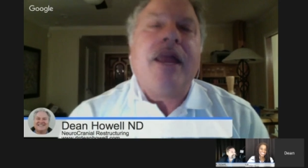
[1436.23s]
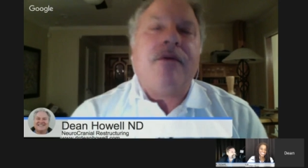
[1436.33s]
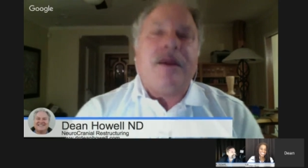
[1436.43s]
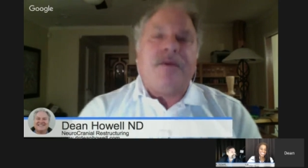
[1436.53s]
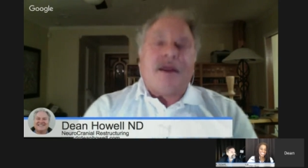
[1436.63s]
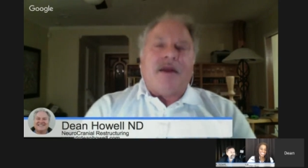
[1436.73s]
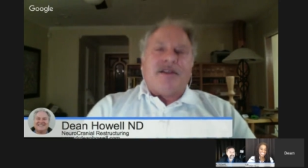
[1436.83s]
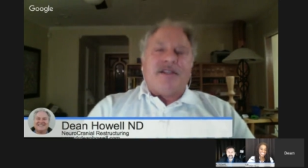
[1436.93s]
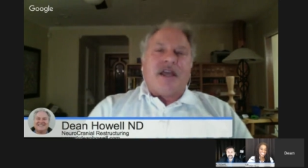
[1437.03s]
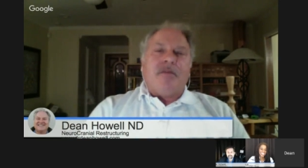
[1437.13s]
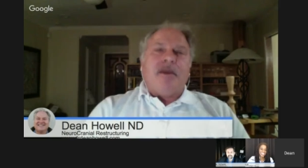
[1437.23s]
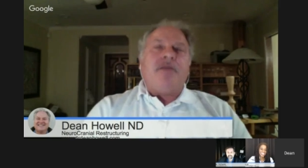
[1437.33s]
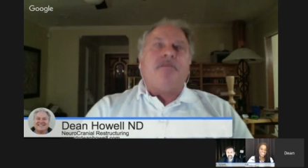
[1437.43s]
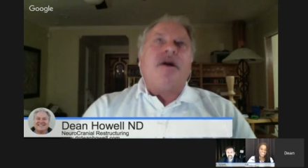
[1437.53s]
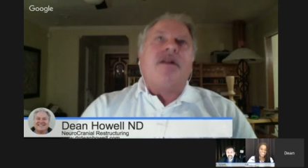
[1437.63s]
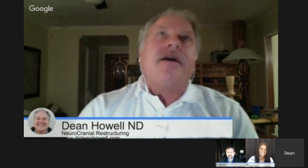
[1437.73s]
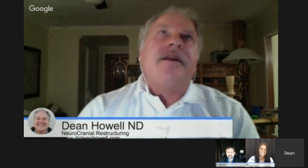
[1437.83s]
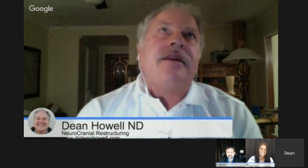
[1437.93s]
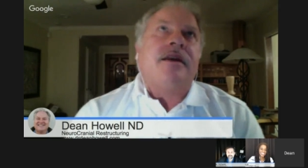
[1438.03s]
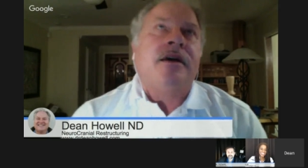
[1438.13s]
right, right. Uh, see, I'll be in
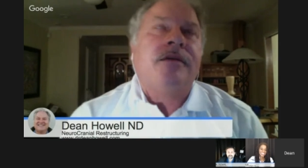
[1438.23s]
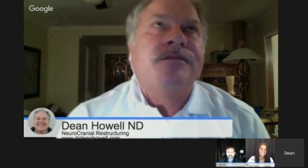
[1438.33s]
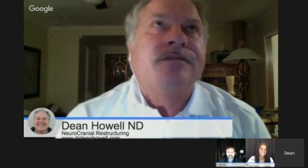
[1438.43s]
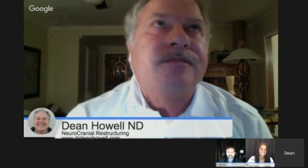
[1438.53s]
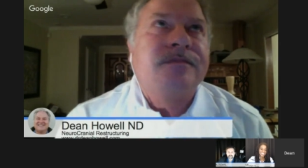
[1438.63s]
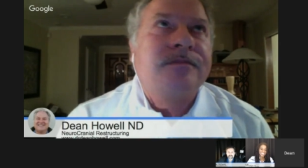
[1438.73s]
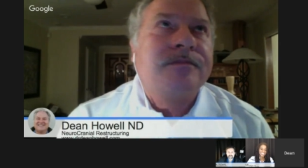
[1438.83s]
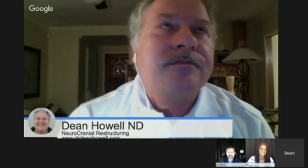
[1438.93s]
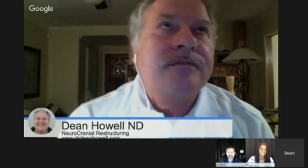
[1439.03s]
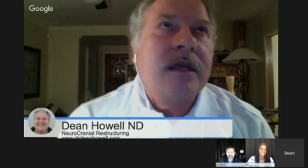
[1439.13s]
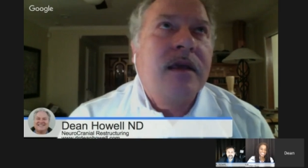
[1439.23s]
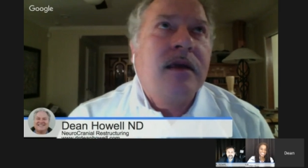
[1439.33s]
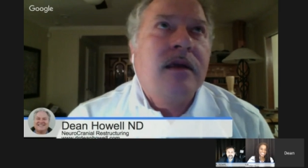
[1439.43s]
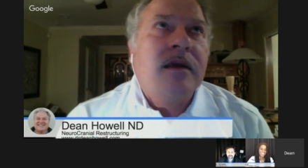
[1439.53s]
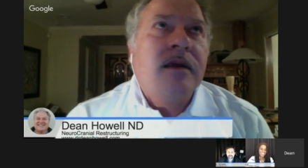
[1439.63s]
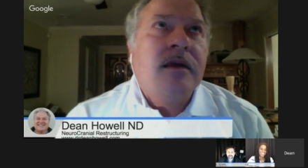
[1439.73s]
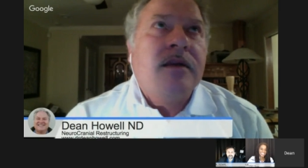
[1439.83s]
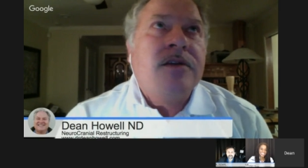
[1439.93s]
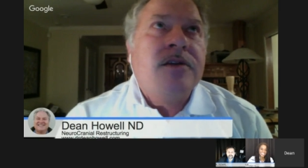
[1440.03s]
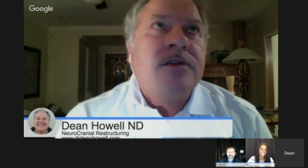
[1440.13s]
Brooklyn um,
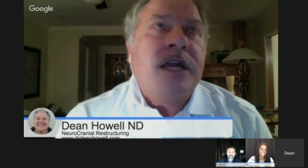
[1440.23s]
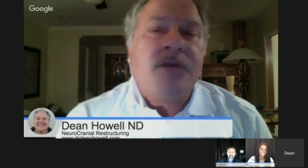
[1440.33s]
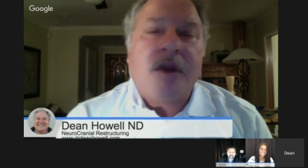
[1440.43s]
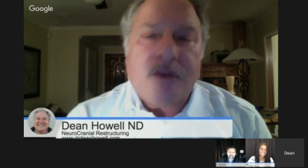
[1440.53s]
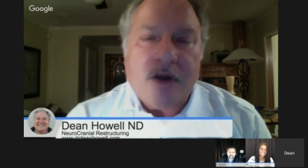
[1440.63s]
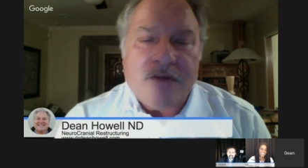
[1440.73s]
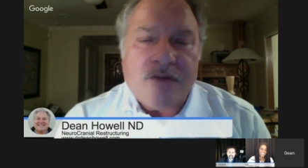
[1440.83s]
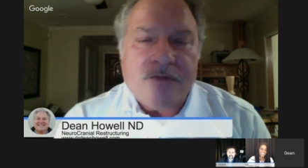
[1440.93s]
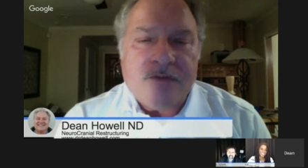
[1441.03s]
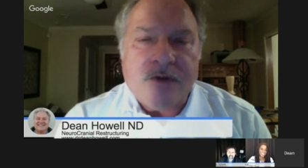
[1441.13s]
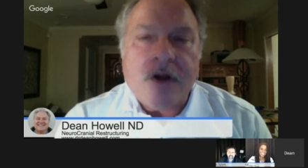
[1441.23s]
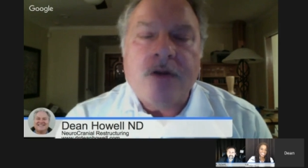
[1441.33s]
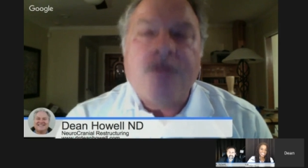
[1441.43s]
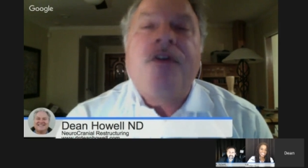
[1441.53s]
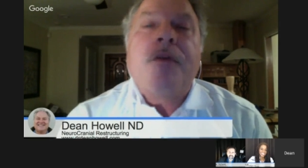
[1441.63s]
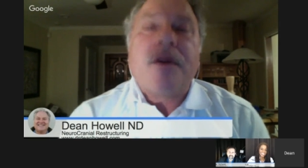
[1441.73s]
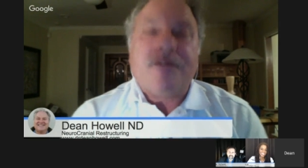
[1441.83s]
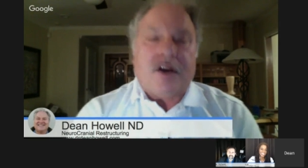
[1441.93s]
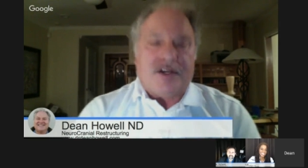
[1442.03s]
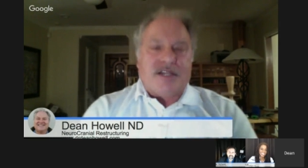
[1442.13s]
January thirtieth, uh, February
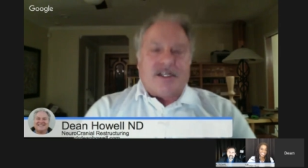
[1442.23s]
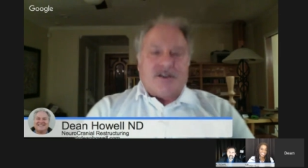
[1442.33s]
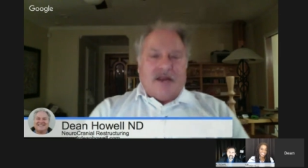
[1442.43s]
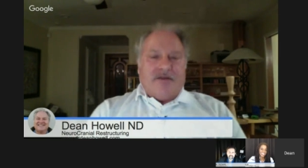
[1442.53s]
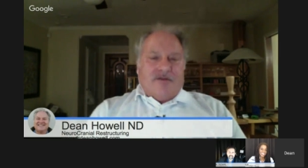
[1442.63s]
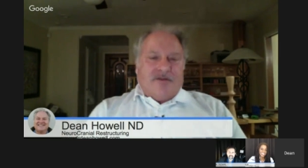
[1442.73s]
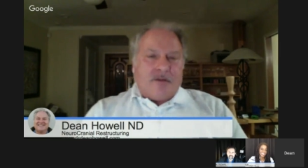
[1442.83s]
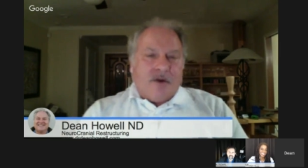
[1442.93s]
first. That's right, February